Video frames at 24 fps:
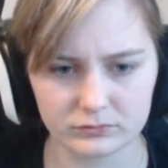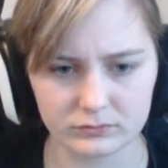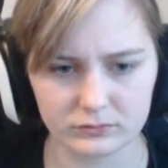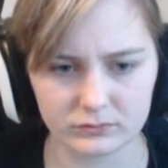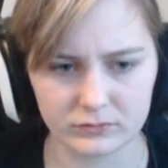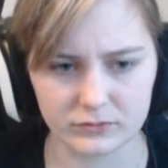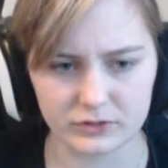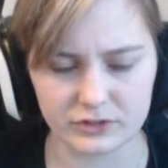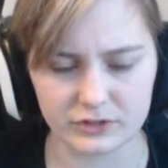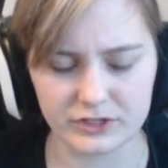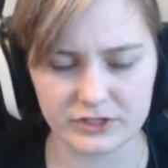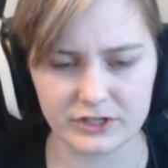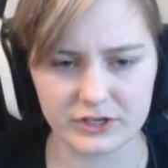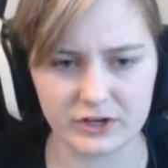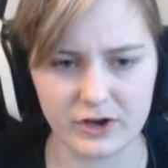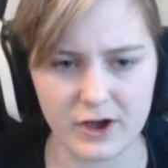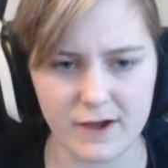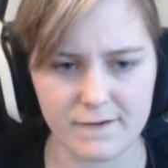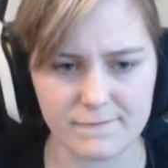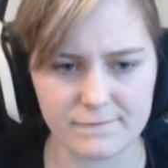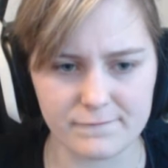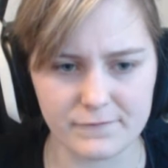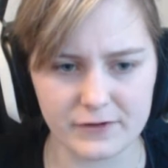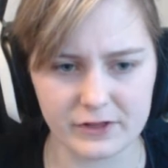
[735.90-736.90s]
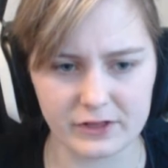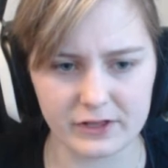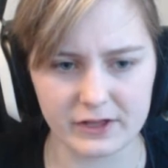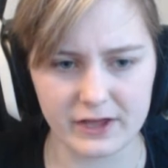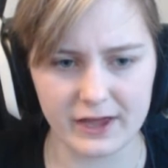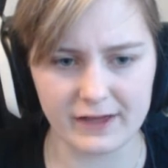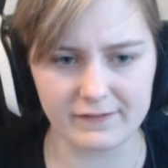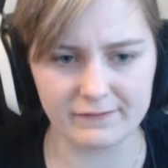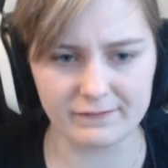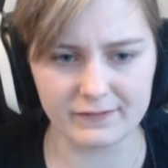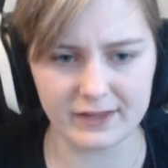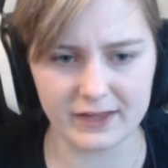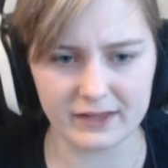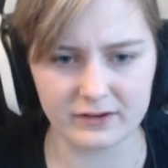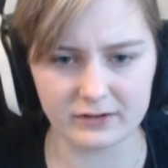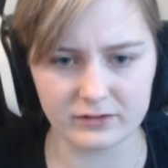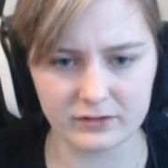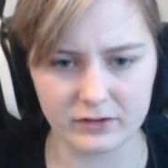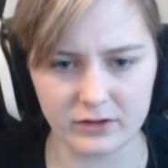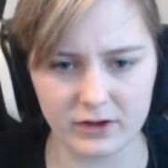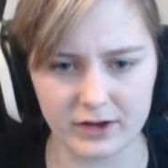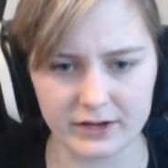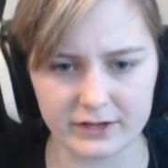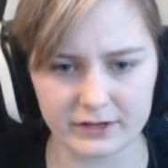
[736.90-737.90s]
Did the guy feel it and then
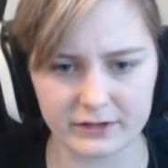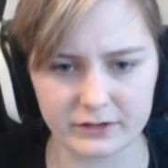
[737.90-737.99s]
like...